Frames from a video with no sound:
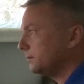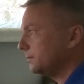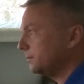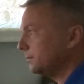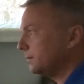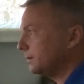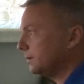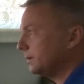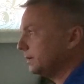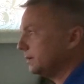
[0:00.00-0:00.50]

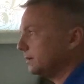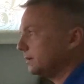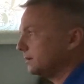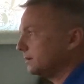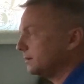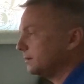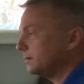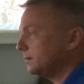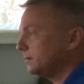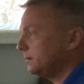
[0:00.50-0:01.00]
go ahead and
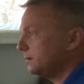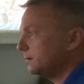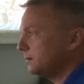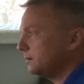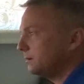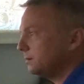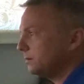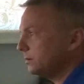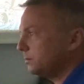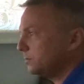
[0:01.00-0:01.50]

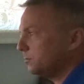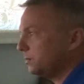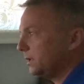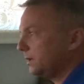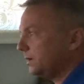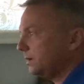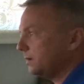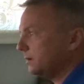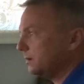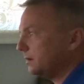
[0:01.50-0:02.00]
toe
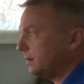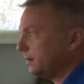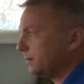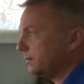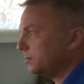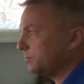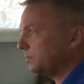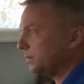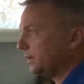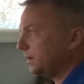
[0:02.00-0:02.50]
brake, aero
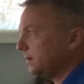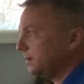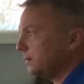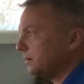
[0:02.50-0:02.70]
brake.